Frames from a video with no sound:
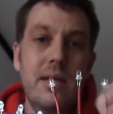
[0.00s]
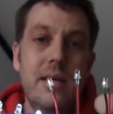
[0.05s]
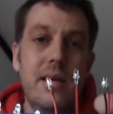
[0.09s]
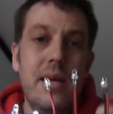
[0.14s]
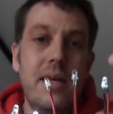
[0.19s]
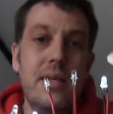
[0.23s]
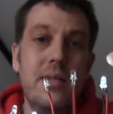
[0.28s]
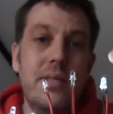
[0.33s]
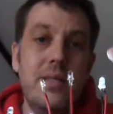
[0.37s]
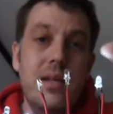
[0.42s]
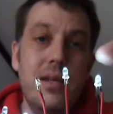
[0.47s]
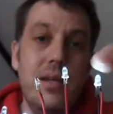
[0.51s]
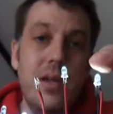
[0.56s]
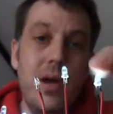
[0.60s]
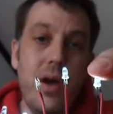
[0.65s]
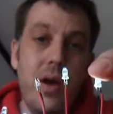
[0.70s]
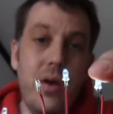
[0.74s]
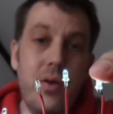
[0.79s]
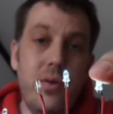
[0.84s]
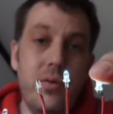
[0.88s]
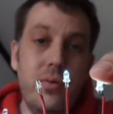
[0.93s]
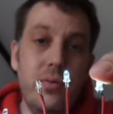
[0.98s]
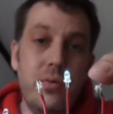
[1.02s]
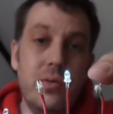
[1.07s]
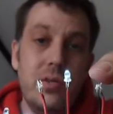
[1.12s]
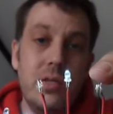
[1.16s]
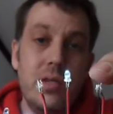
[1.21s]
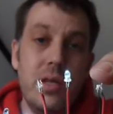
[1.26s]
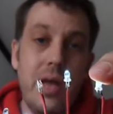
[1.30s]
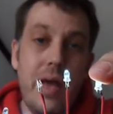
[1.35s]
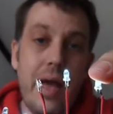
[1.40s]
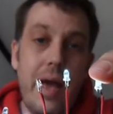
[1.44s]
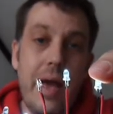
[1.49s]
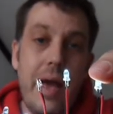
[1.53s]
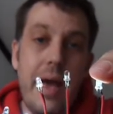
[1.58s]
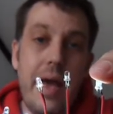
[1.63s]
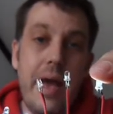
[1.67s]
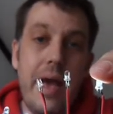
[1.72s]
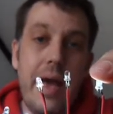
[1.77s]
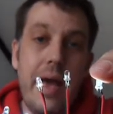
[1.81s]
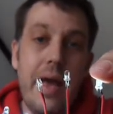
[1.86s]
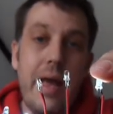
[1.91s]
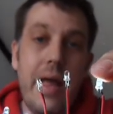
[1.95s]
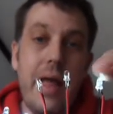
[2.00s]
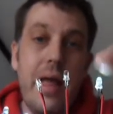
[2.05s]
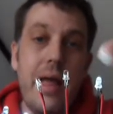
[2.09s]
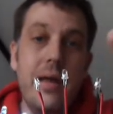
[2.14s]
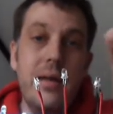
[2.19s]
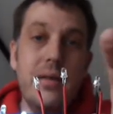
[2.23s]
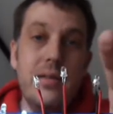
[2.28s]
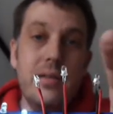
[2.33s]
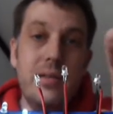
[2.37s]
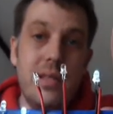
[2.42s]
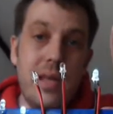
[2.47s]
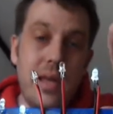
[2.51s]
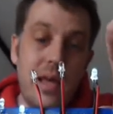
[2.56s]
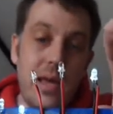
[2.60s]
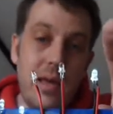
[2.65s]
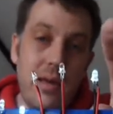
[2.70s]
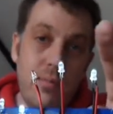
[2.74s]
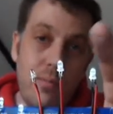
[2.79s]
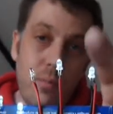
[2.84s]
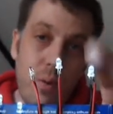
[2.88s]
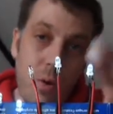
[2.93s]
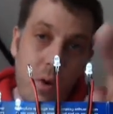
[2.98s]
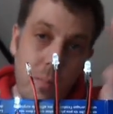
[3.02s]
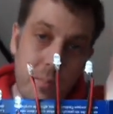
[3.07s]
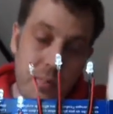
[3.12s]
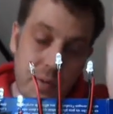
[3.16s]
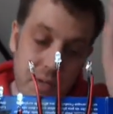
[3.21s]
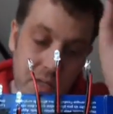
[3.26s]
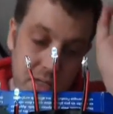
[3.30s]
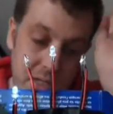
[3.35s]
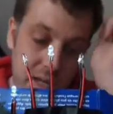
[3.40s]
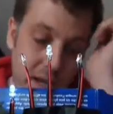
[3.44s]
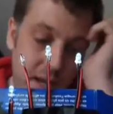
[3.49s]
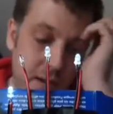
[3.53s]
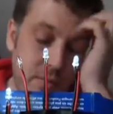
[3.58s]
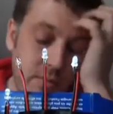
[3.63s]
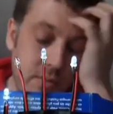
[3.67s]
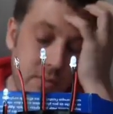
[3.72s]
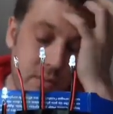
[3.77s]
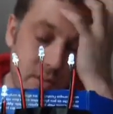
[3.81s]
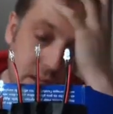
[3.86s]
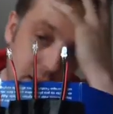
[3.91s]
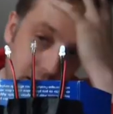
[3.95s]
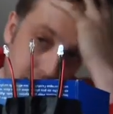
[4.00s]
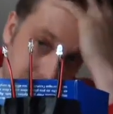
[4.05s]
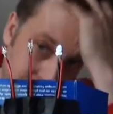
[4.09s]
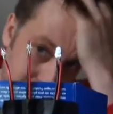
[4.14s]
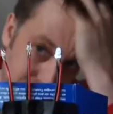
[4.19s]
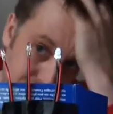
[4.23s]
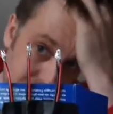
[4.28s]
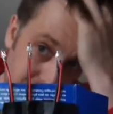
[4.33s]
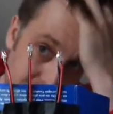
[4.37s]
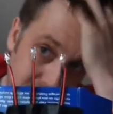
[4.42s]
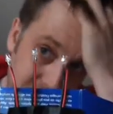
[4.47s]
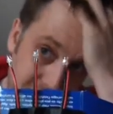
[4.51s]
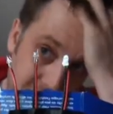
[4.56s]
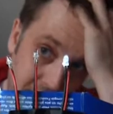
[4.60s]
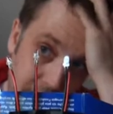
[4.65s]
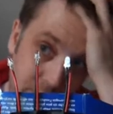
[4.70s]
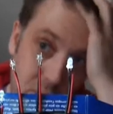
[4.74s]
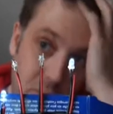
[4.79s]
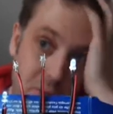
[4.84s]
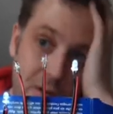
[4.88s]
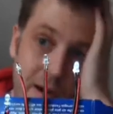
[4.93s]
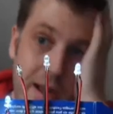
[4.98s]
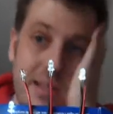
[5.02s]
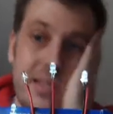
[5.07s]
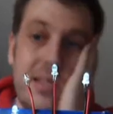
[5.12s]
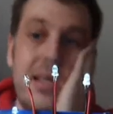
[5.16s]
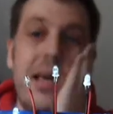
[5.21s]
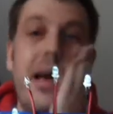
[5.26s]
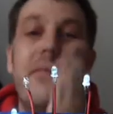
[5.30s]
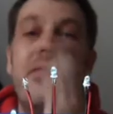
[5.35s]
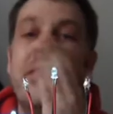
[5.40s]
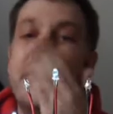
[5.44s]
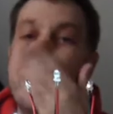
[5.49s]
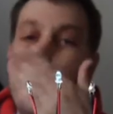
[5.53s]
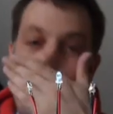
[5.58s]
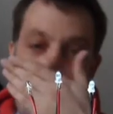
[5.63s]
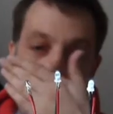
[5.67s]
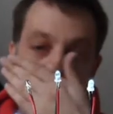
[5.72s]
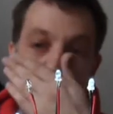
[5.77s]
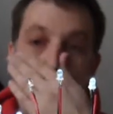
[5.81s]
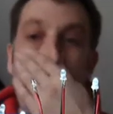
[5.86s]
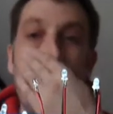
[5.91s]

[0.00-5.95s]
is the nose and the warp nacelles. I think that more or less covers it.